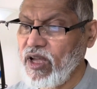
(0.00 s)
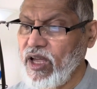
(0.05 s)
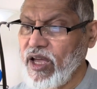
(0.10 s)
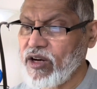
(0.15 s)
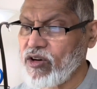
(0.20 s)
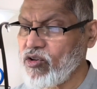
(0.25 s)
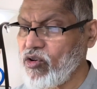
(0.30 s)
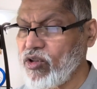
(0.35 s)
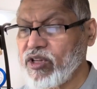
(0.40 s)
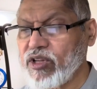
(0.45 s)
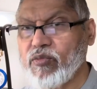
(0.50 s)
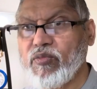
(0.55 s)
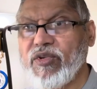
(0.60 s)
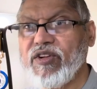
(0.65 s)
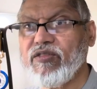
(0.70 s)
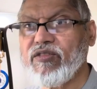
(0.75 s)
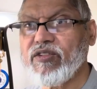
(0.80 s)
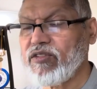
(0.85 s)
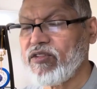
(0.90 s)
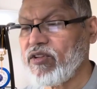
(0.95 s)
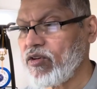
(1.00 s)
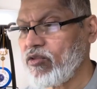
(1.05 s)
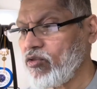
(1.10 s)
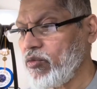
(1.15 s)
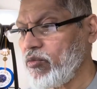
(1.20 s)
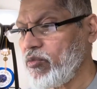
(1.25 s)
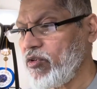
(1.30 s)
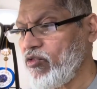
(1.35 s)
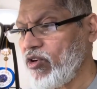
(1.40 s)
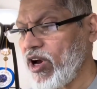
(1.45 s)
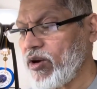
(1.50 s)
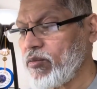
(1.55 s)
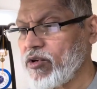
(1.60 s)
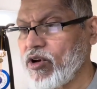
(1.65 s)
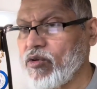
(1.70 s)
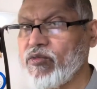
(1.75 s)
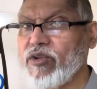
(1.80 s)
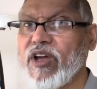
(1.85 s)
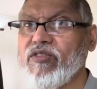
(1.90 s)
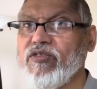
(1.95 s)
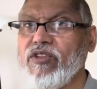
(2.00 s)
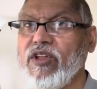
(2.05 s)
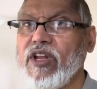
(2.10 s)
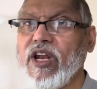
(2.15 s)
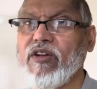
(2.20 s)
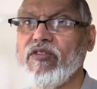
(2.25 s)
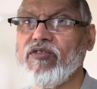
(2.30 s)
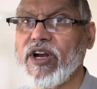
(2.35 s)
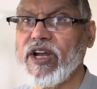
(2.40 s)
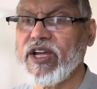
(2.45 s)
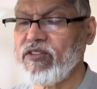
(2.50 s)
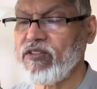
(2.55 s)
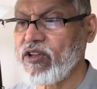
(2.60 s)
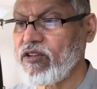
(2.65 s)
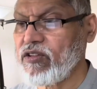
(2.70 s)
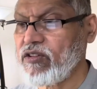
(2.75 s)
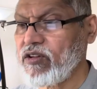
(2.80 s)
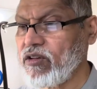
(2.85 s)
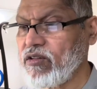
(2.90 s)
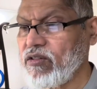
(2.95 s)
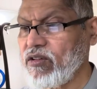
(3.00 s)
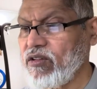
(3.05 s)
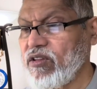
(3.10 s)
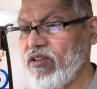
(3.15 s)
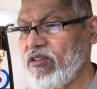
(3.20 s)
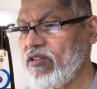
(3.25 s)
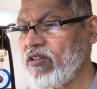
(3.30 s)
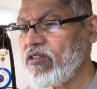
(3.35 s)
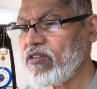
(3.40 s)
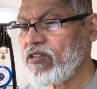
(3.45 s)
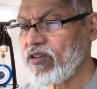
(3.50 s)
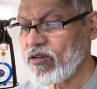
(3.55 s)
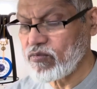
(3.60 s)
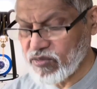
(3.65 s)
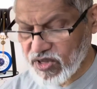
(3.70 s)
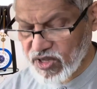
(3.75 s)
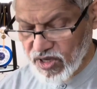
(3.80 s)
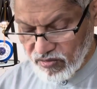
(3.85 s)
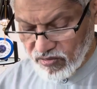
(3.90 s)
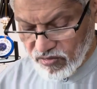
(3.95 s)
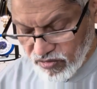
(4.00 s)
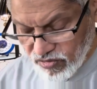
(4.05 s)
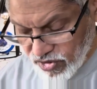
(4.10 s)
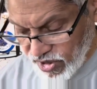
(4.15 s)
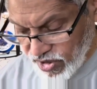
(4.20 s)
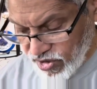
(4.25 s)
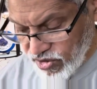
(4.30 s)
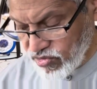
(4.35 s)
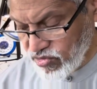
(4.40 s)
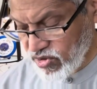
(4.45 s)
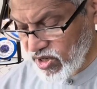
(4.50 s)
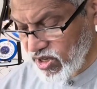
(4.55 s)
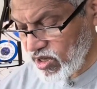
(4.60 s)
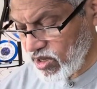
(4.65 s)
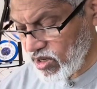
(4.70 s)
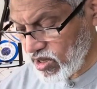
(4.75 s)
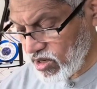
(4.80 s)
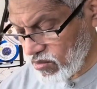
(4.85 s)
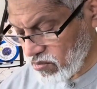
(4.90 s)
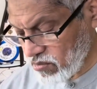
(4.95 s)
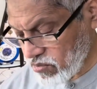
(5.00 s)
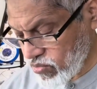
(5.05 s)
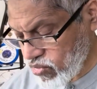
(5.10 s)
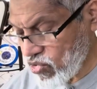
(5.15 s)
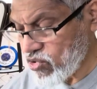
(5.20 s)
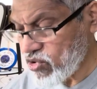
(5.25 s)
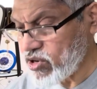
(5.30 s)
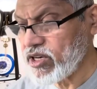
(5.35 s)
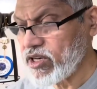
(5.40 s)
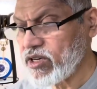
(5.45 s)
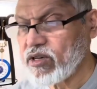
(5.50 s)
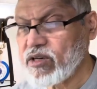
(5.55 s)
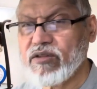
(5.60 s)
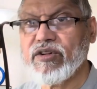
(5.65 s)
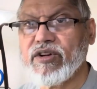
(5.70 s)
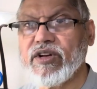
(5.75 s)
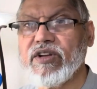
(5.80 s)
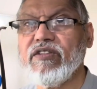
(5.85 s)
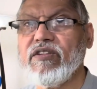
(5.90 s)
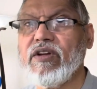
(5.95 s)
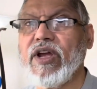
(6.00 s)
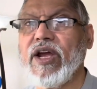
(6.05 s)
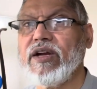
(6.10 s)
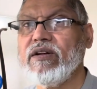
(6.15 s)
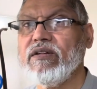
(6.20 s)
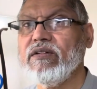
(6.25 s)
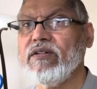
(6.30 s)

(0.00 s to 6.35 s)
And all the previous sin will be wiped off as they never existed. So this is something very important to understand.